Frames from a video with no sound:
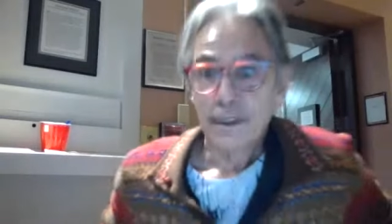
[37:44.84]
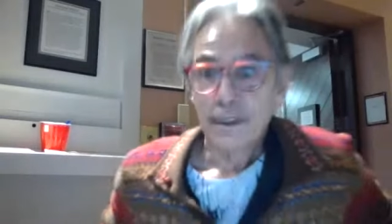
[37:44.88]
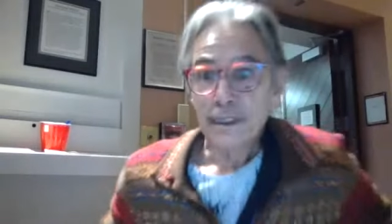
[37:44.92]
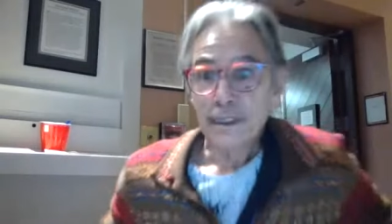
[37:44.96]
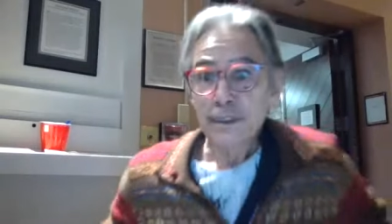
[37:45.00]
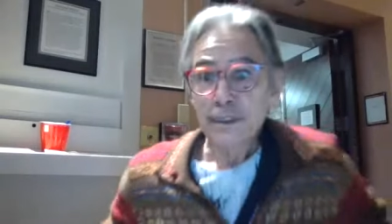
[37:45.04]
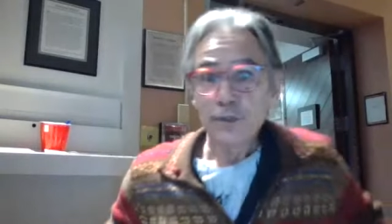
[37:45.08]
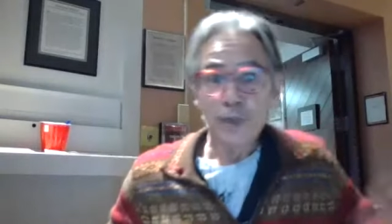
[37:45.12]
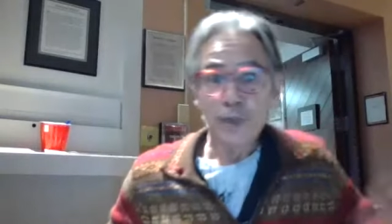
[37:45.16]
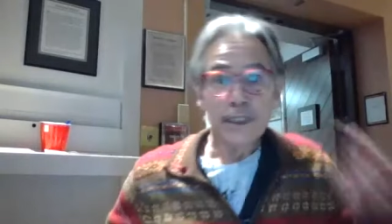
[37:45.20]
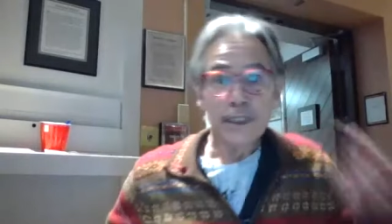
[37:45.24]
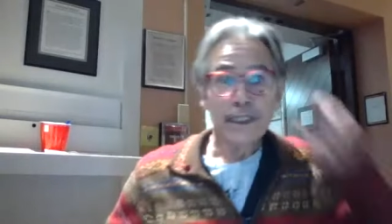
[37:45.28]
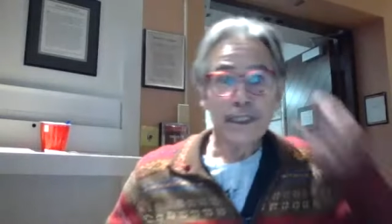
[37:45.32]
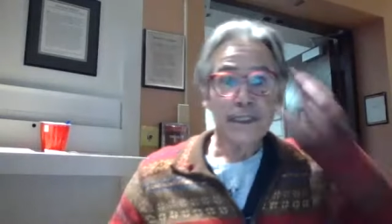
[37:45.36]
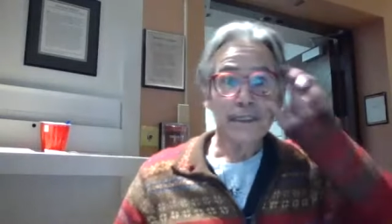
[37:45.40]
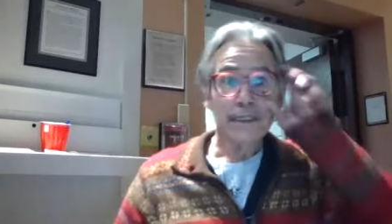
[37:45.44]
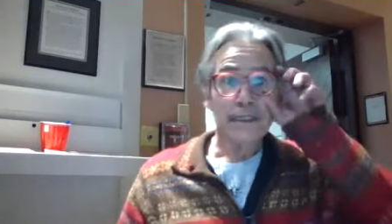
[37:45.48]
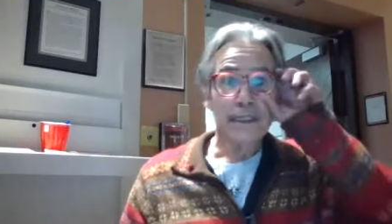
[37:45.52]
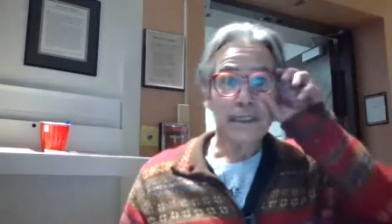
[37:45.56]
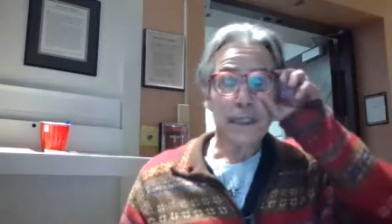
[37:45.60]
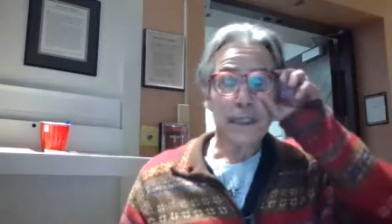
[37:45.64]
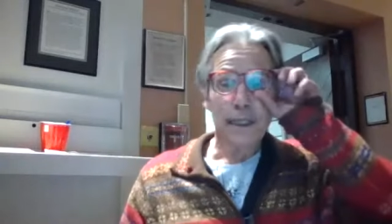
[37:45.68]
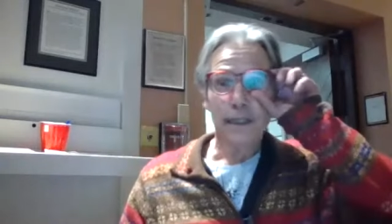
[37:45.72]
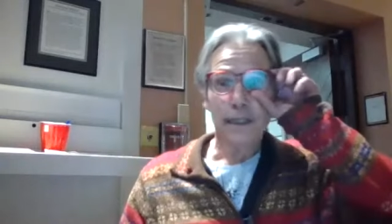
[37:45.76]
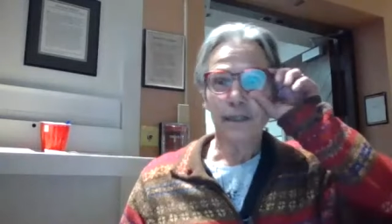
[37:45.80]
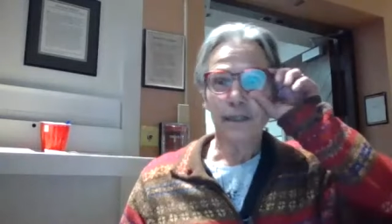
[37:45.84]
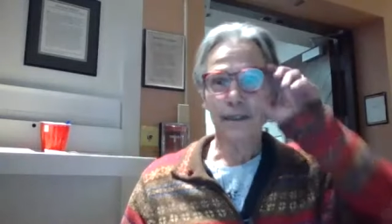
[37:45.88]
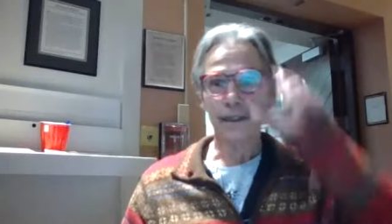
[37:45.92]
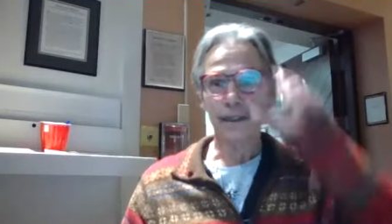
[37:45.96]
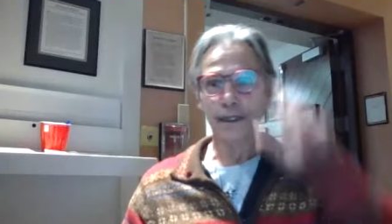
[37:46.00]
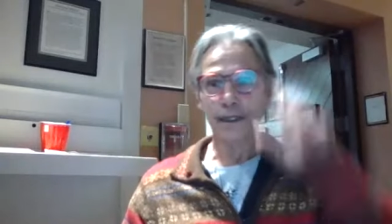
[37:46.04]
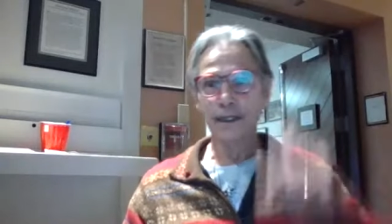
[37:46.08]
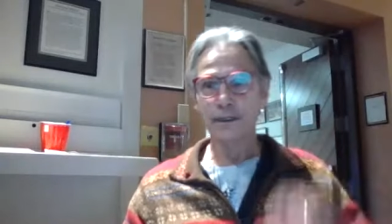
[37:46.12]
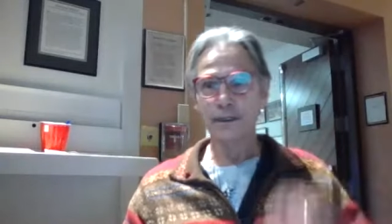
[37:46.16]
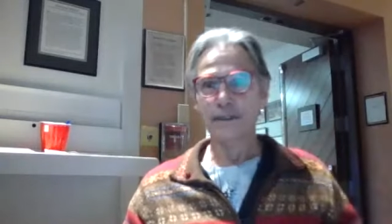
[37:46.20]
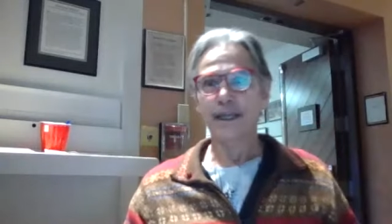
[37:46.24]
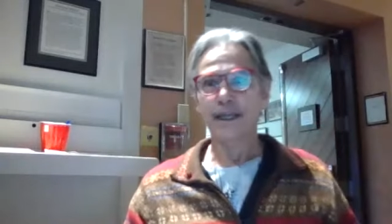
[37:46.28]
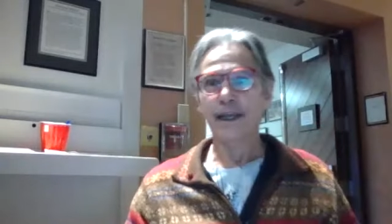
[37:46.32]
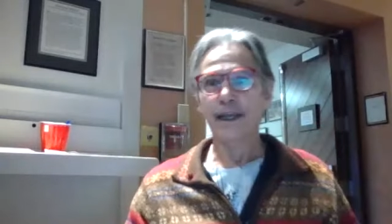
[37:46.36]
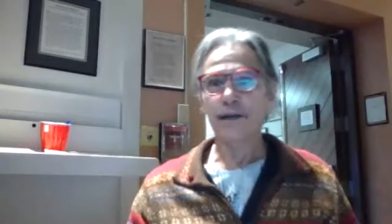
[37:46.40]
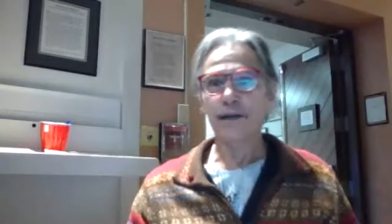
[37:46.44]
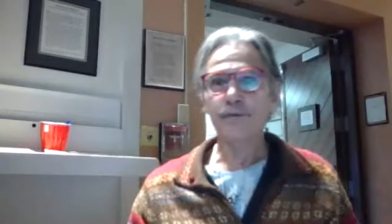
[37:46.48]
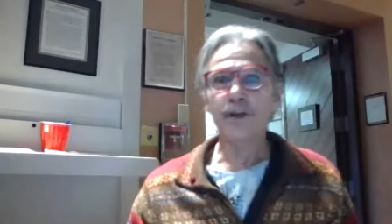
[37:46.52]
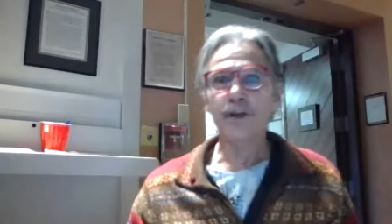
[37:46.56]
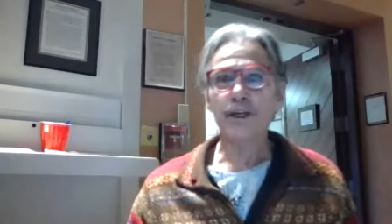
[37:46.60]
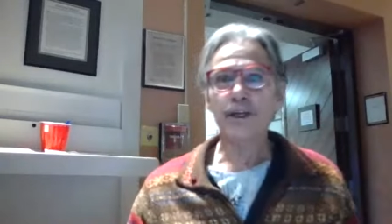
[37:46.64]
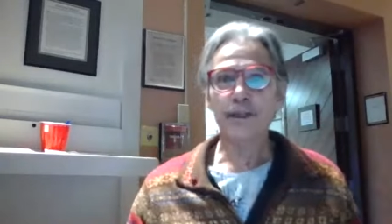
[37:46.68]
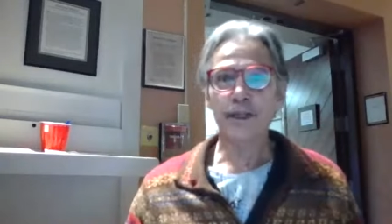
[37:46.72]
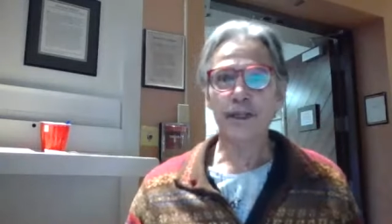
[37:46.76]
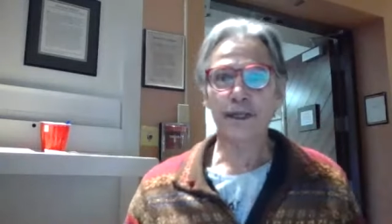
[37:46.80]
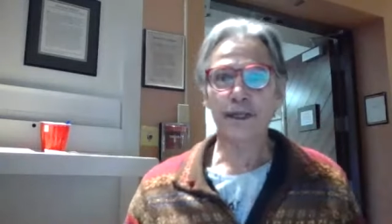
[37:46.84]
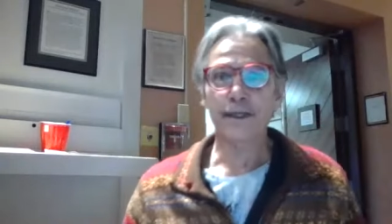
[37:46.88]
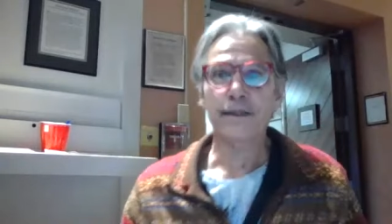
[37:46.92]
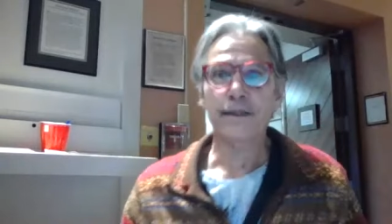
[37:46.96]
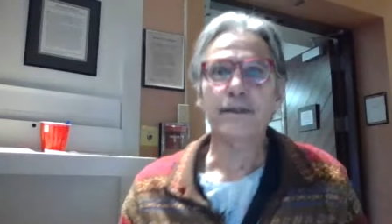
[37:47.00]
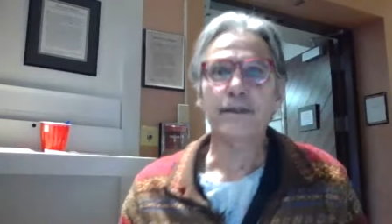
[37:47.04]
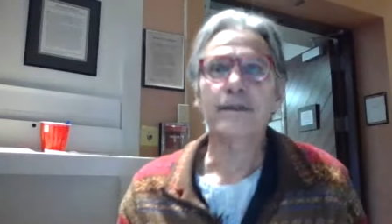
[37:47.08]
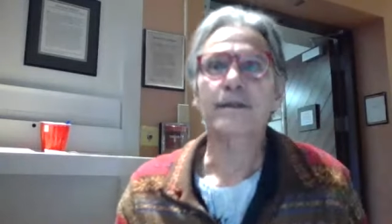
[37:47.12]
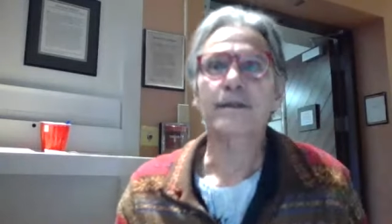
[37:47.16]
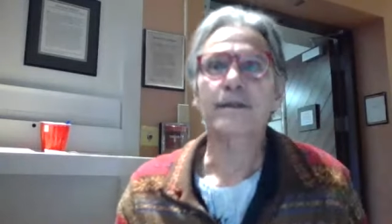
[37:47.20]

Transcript: this one is called Everything.